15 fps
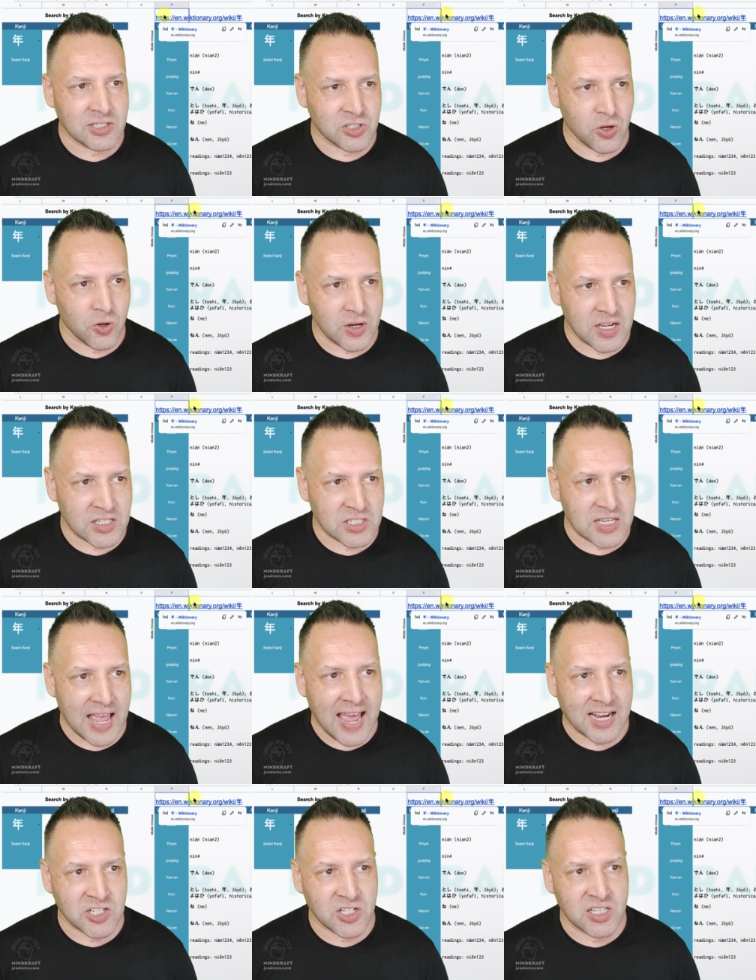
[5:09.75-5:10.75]
So it's
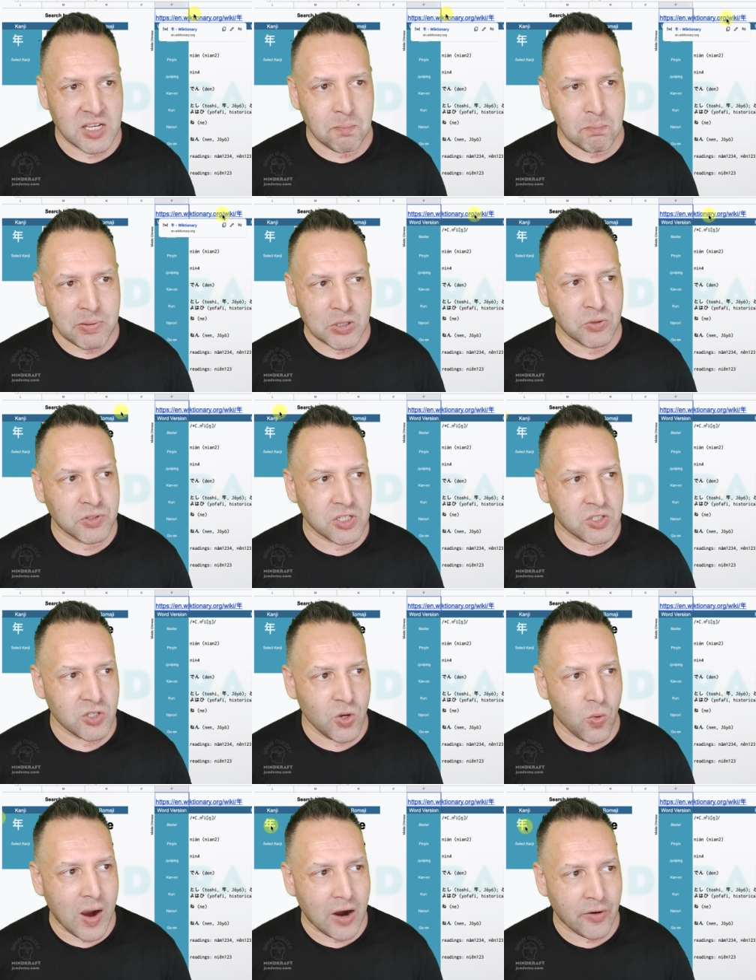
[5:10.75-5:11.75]
actually built this
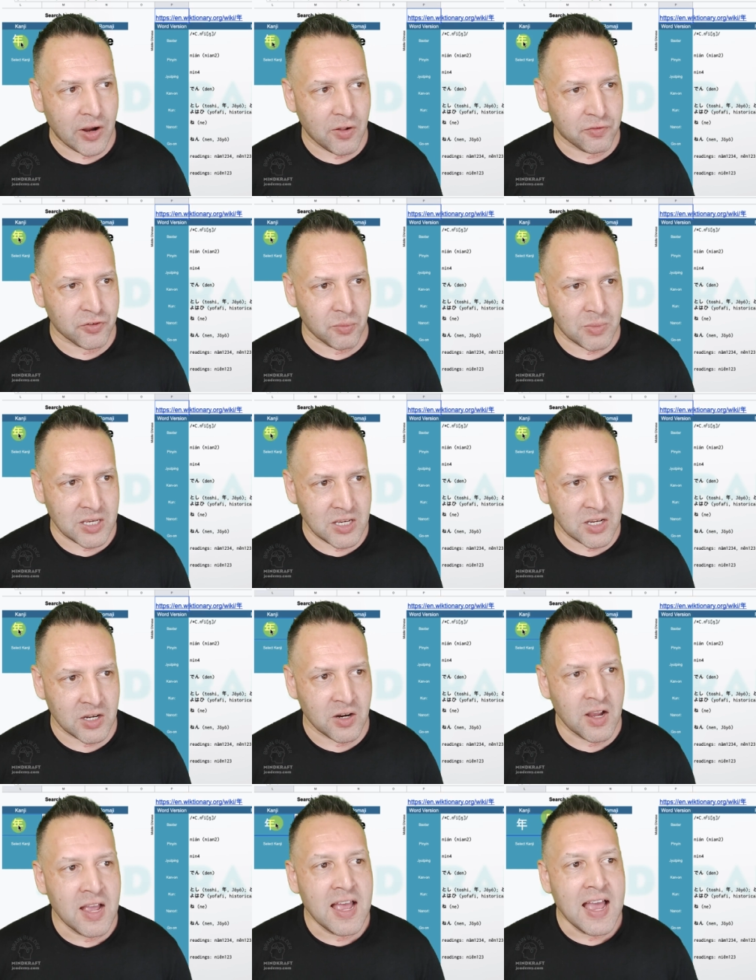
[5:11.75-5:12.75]
URL from here.